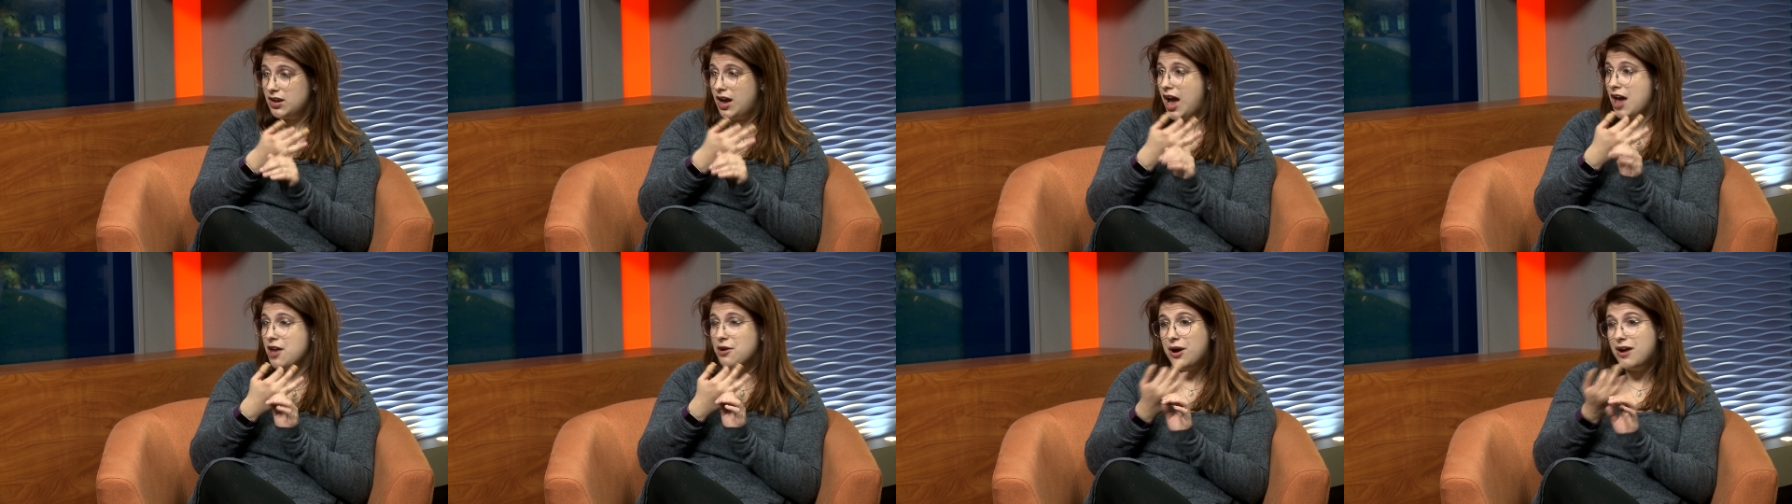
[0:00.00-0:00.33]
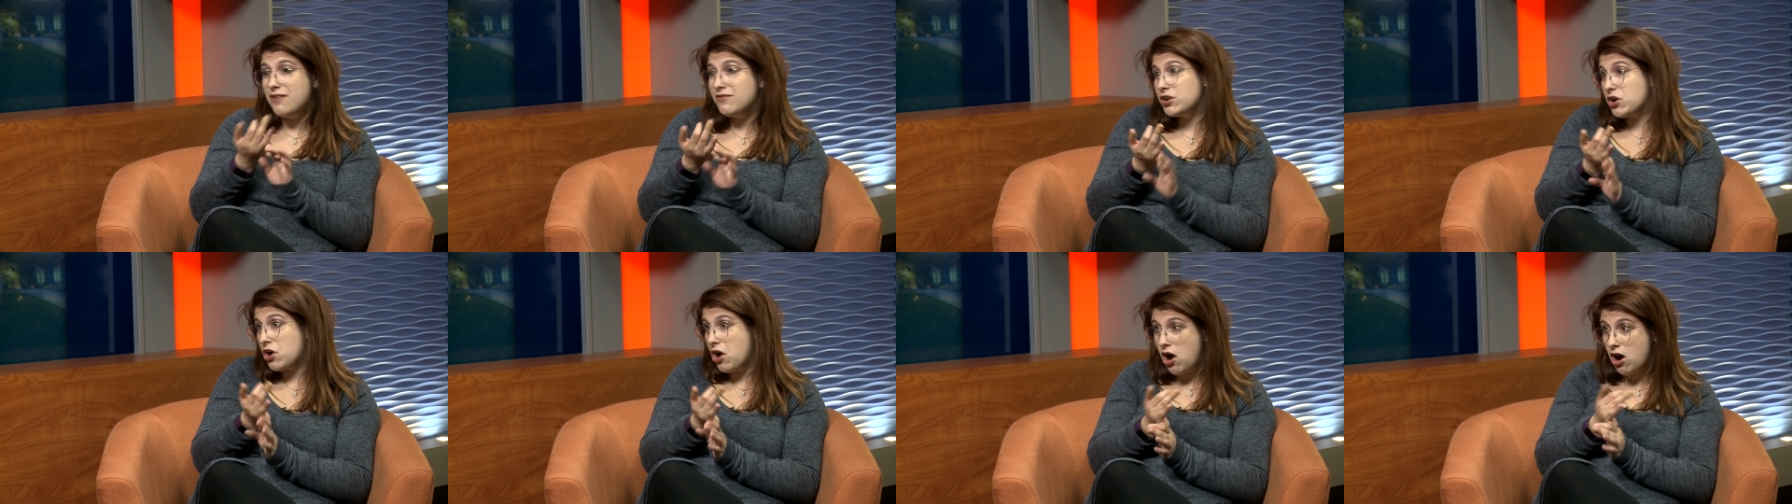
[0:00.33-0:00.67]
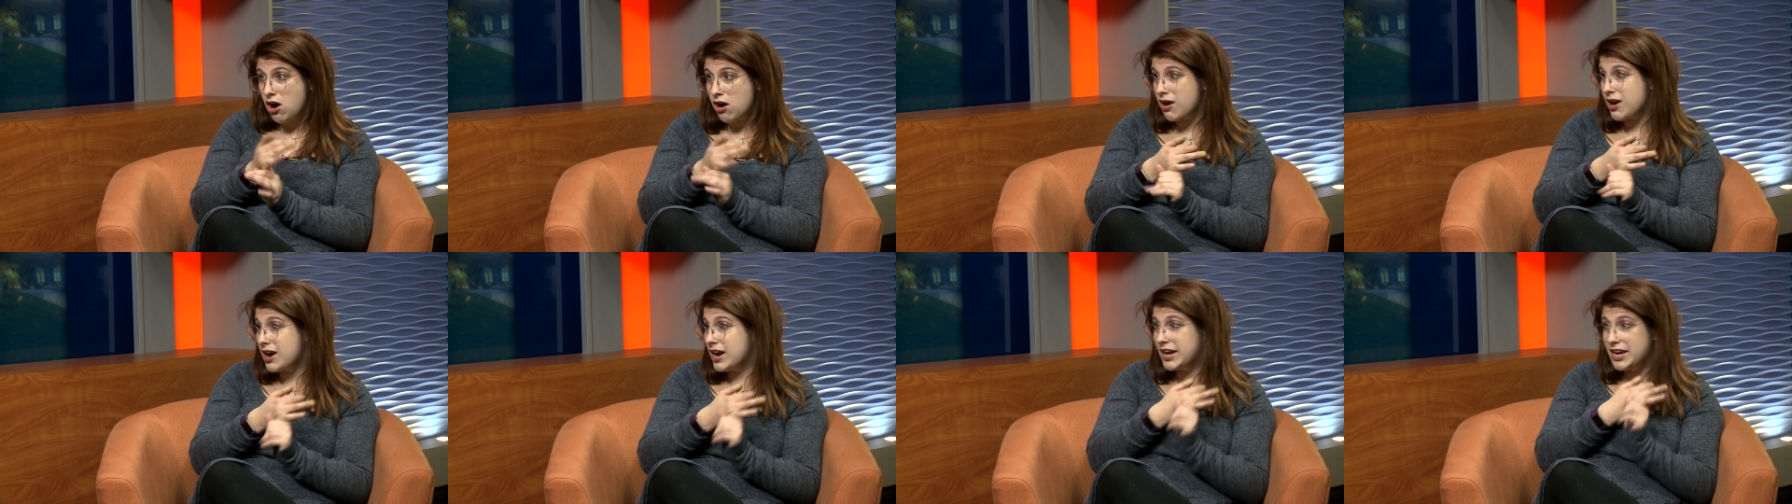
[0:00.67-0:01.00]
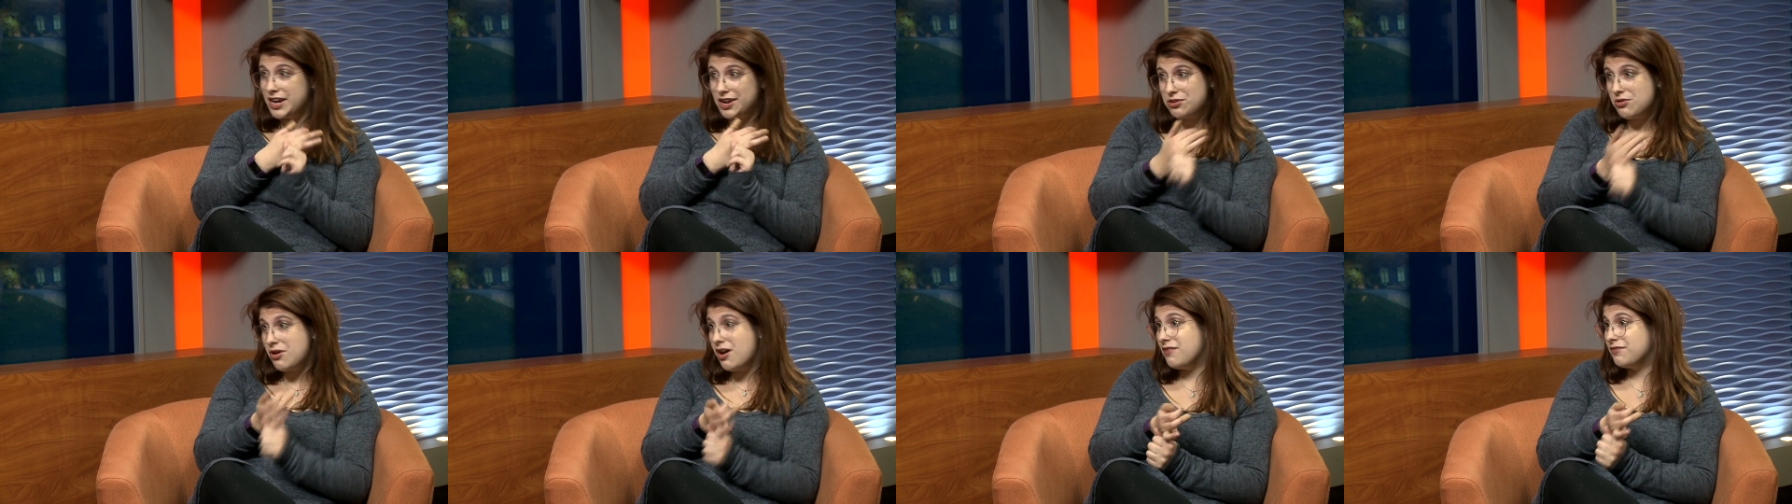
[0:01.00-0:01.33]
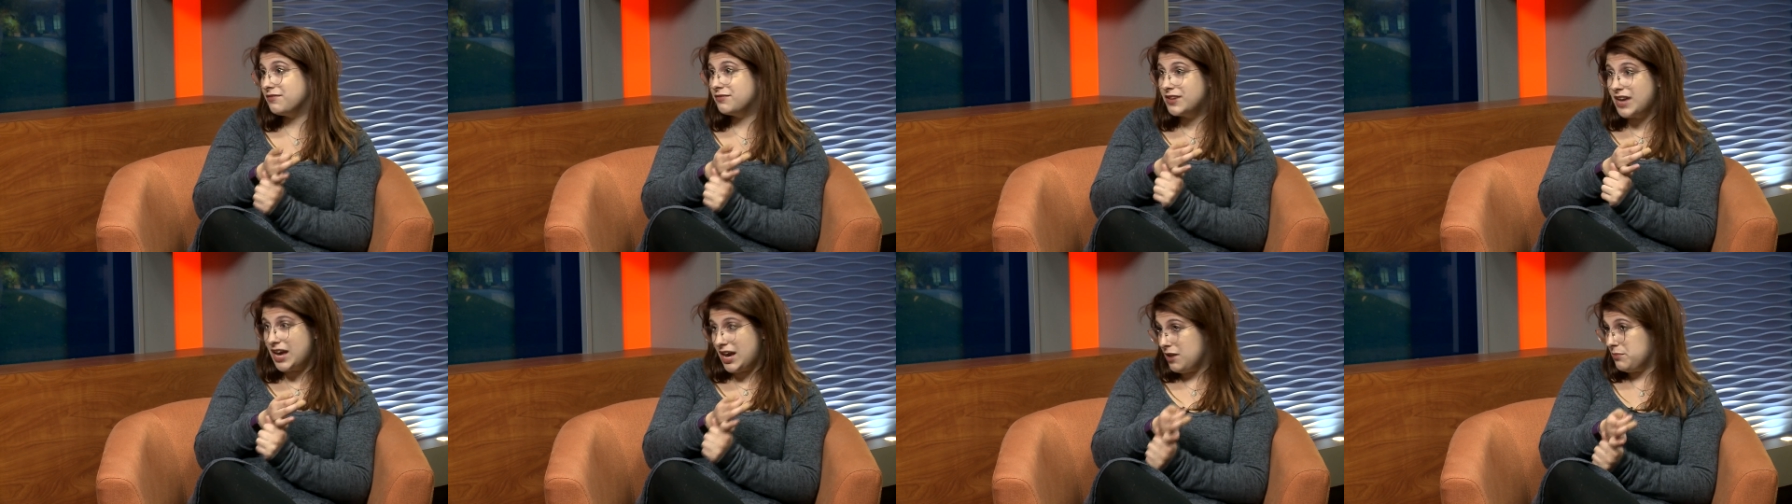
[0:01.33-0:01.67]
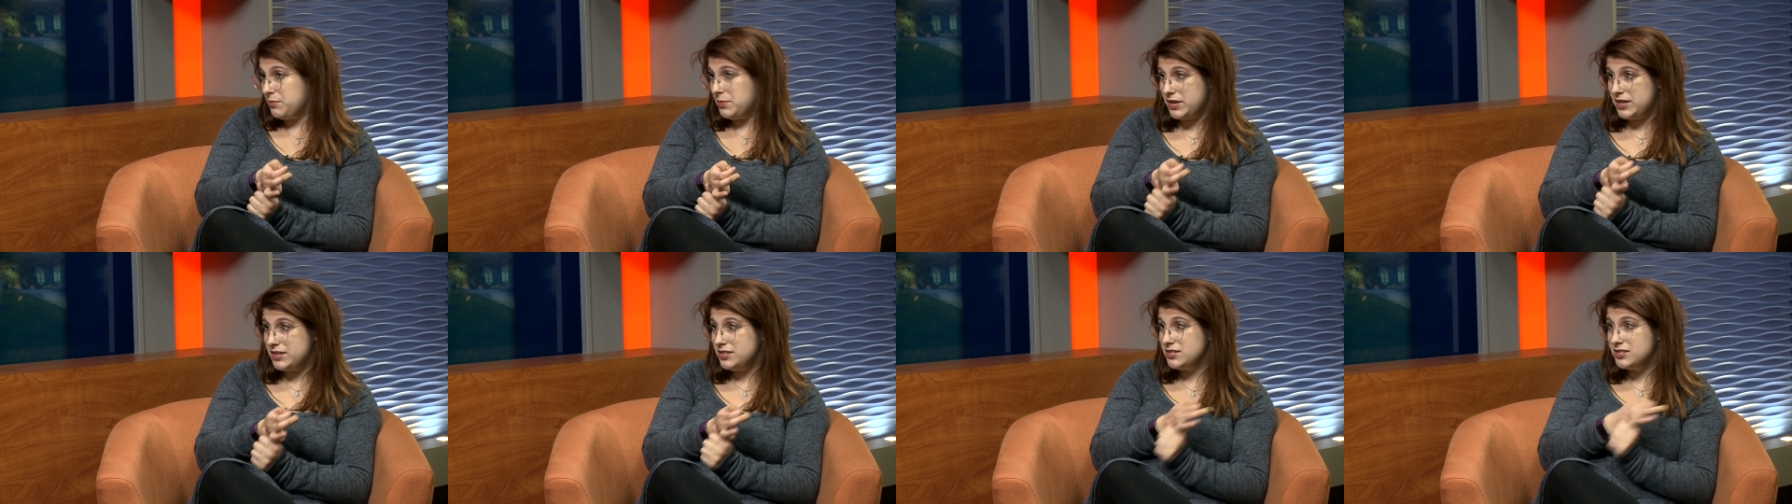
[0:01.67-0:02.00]
I don't have a car. I can't go off
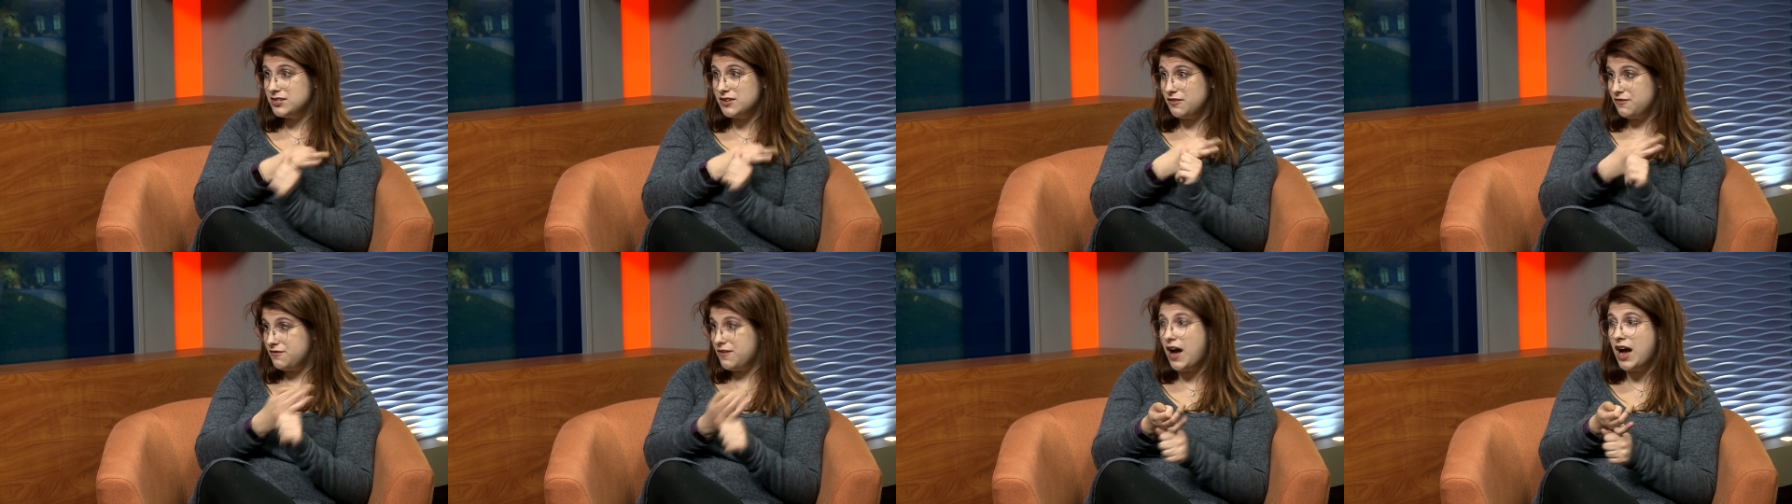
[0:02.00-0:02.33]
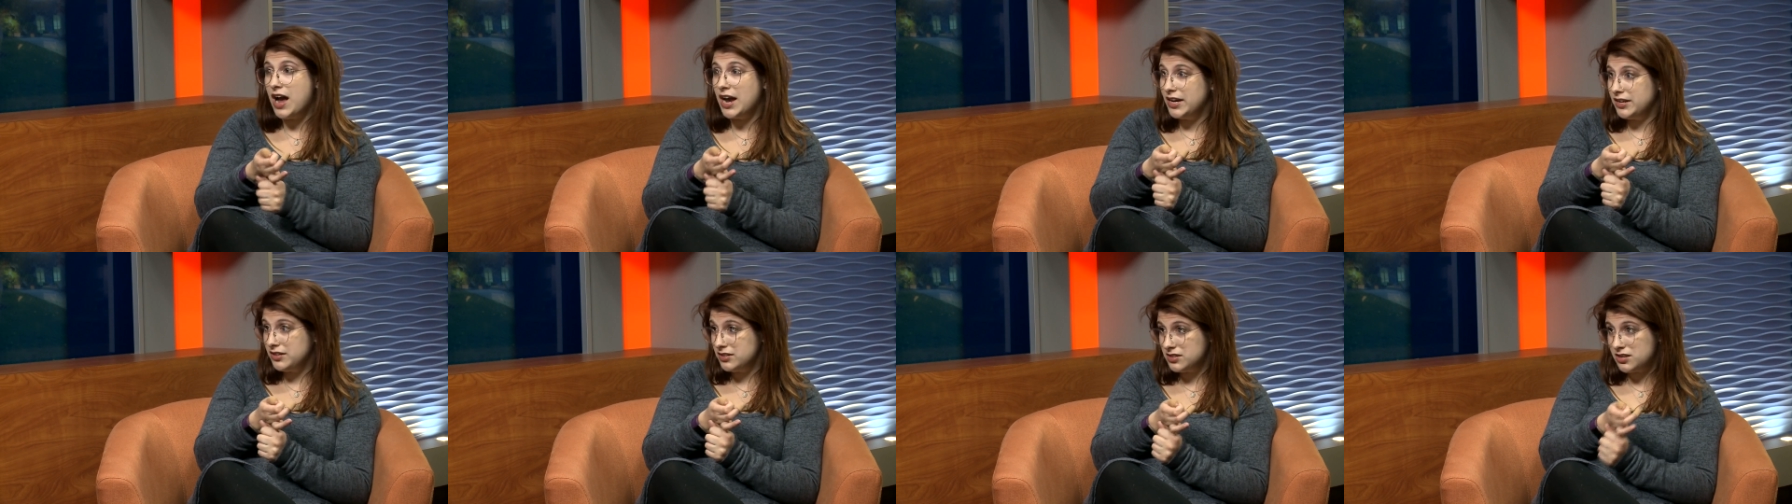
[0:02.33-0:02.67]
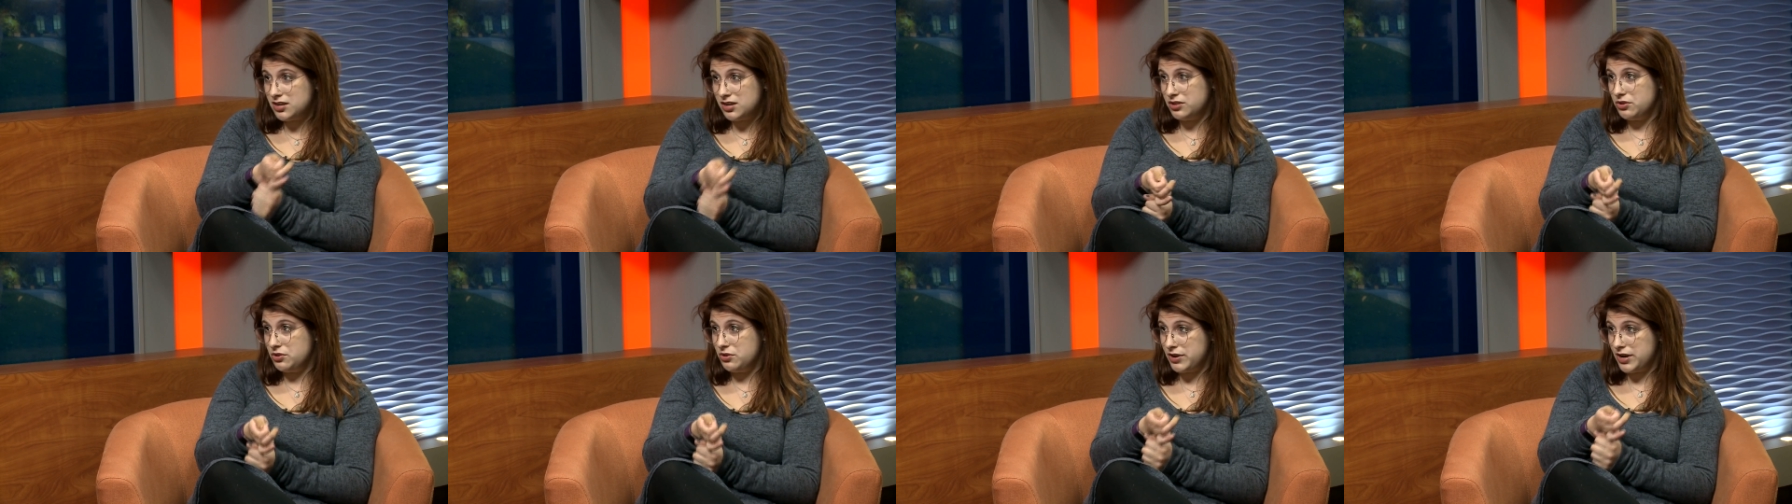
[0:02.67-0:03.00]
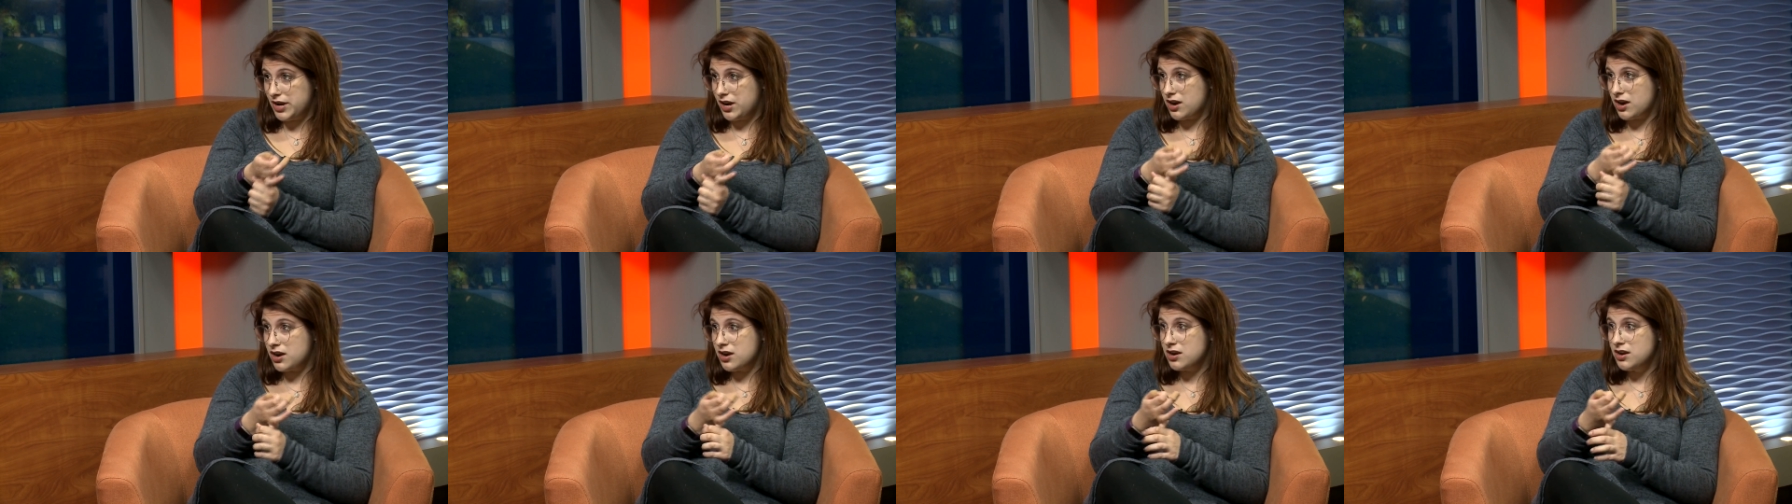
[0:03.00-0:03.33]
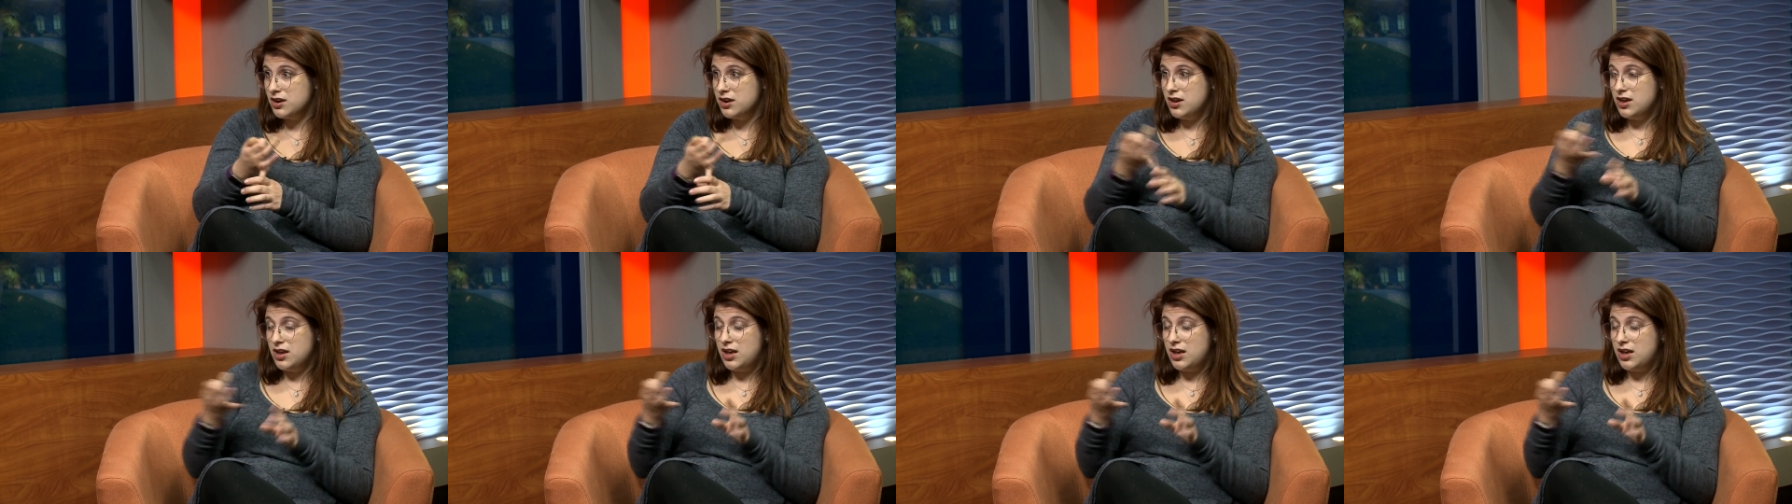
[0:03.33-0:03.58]
campus to find a lawyer.